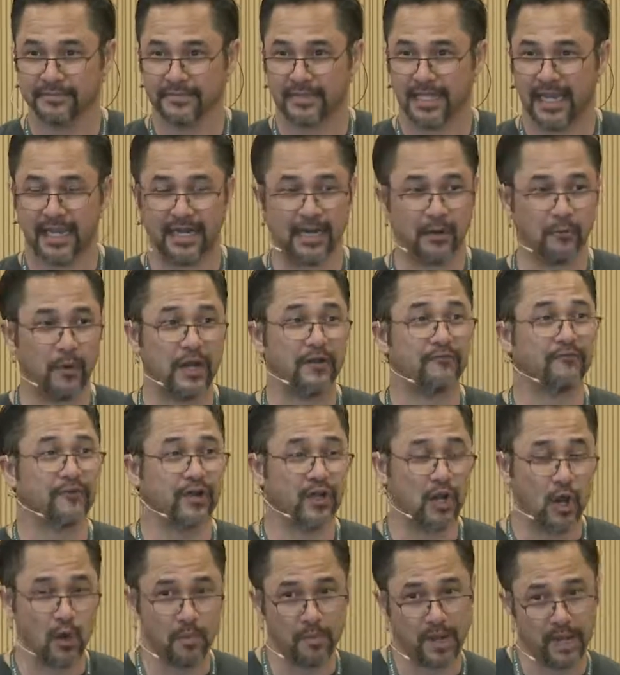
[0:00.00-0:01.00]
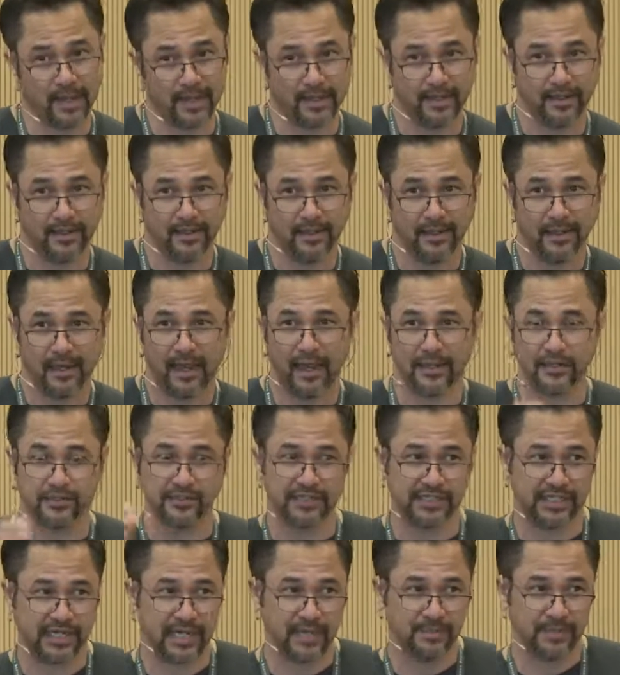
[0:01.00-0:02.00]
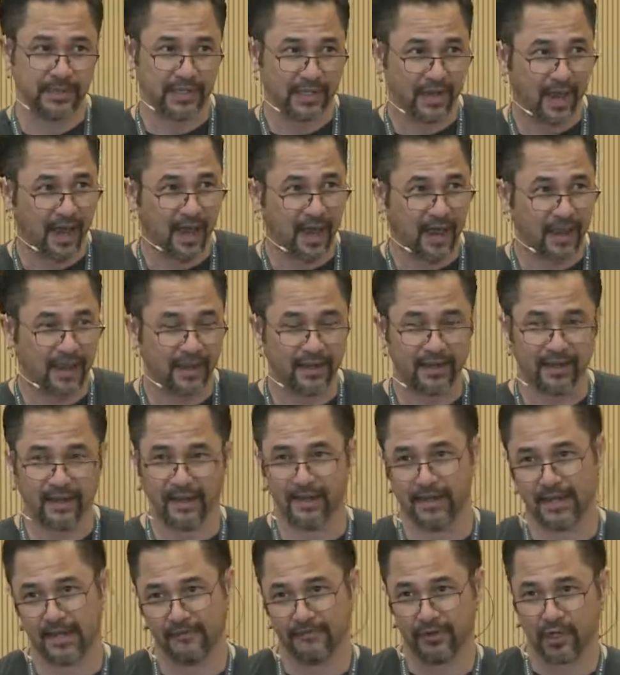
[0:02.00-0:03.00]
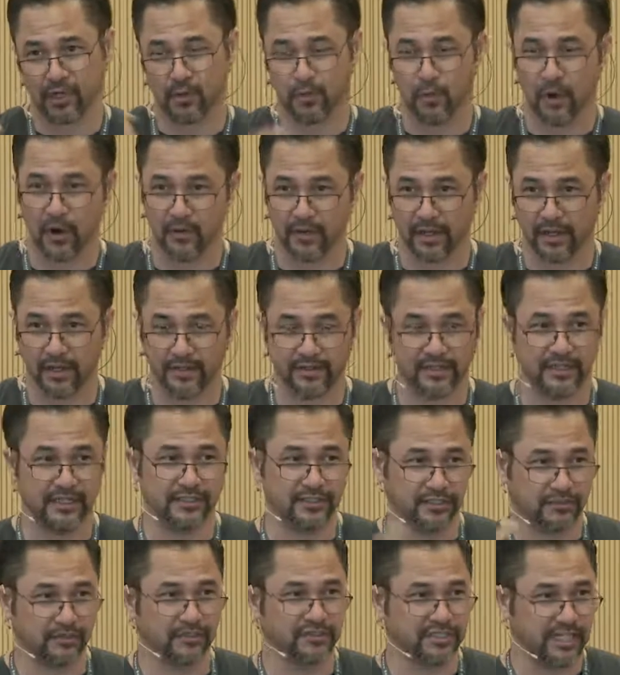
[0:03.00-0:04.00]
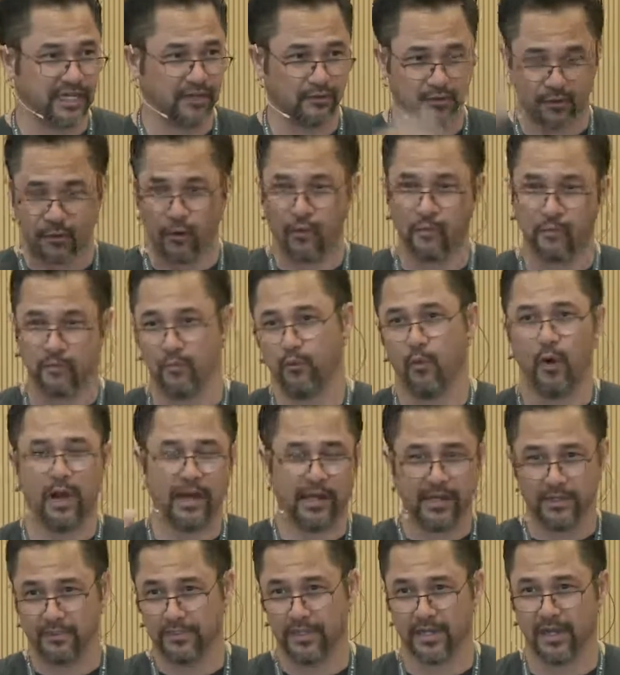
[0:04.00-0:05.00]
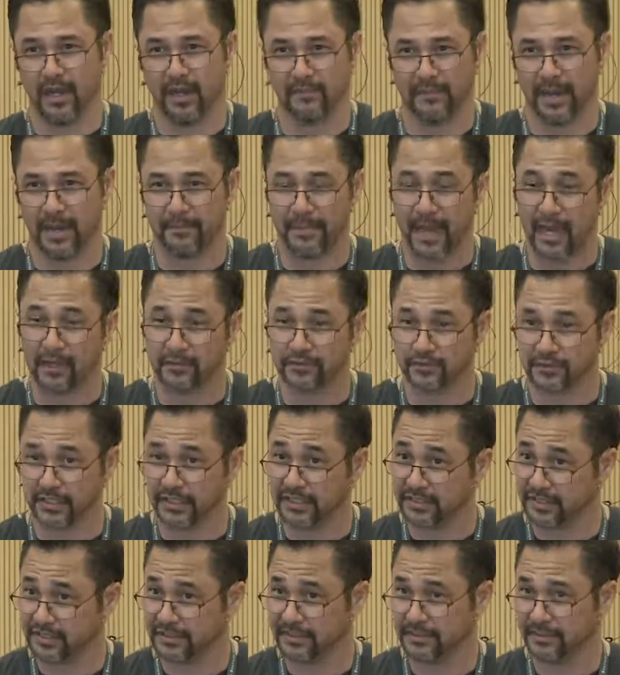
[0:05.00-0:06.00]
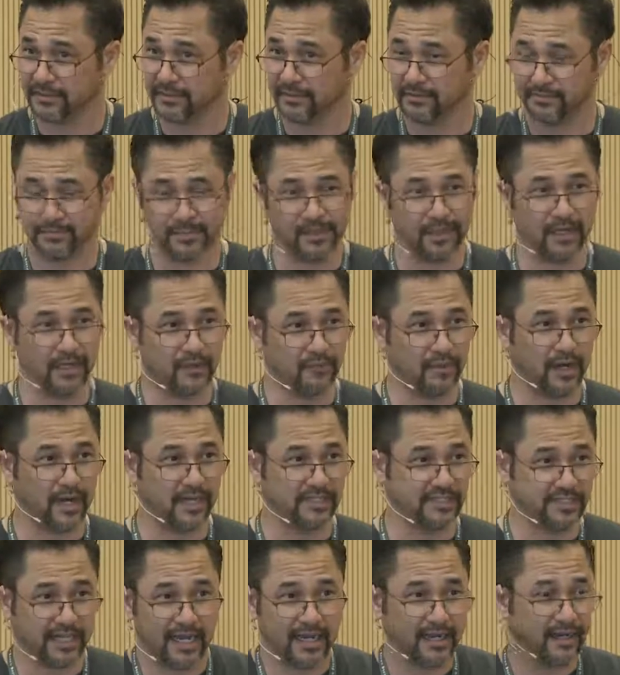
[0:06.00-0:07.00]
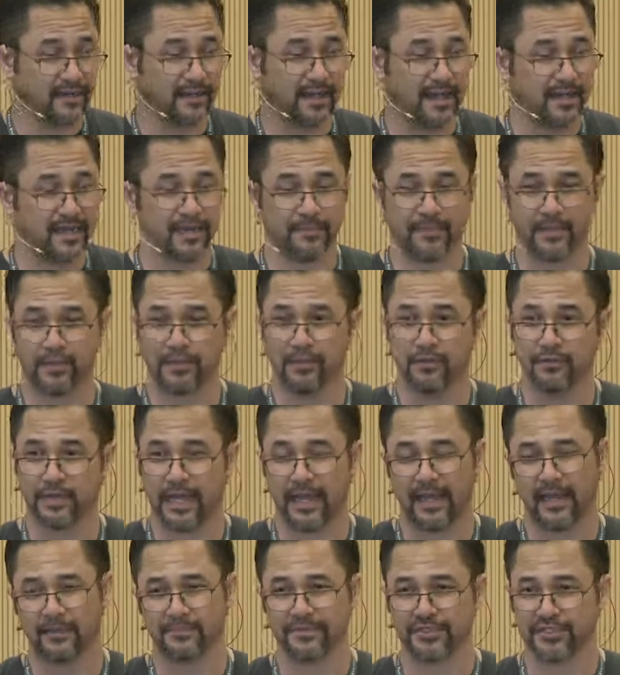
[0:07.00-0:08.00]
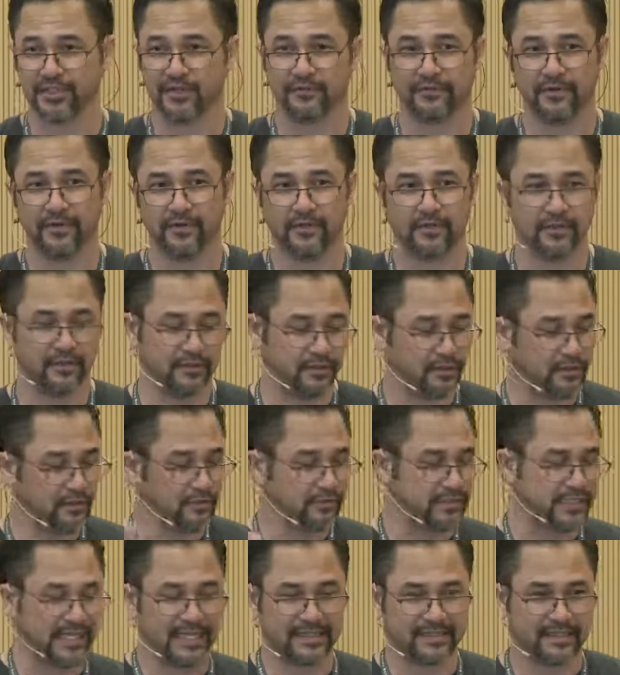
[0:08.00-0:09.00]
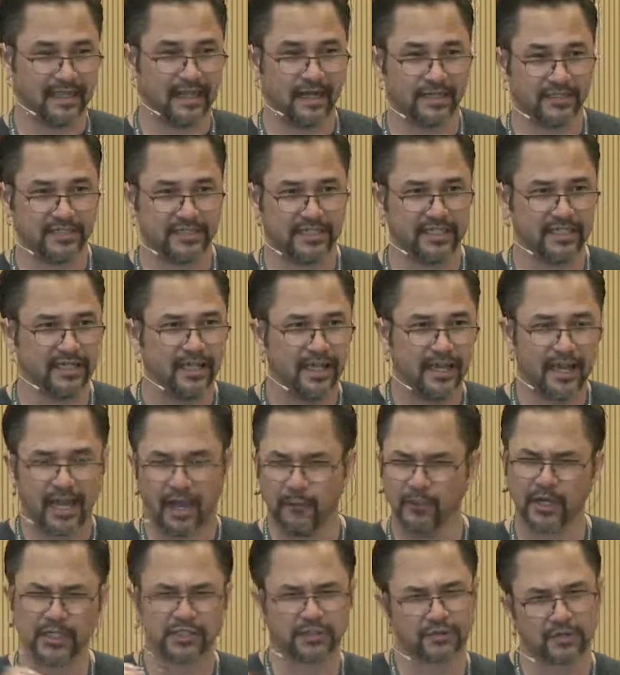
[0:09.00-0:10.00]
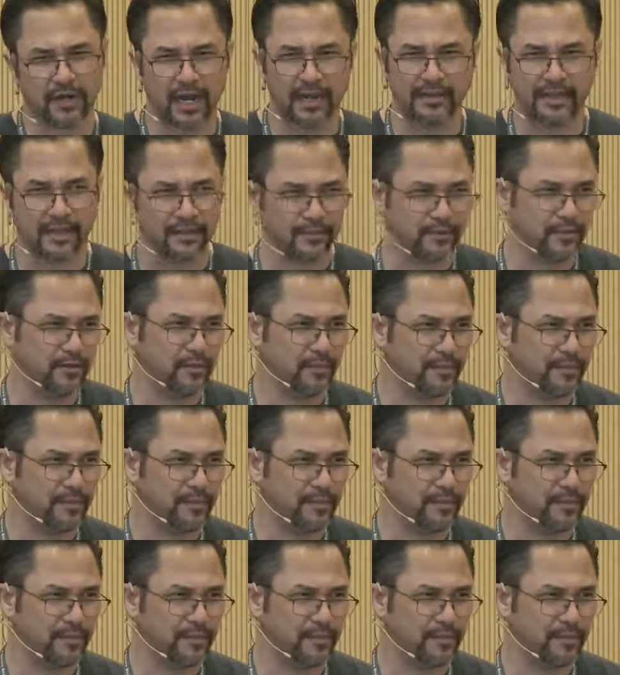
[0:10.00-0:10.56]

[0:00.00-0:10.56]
and I wait for nobody. I use an API, and I have a quota that ensures I don't go way beyond my boundaries, but otherwise, I can light up a new app server or new technology. I want to try that new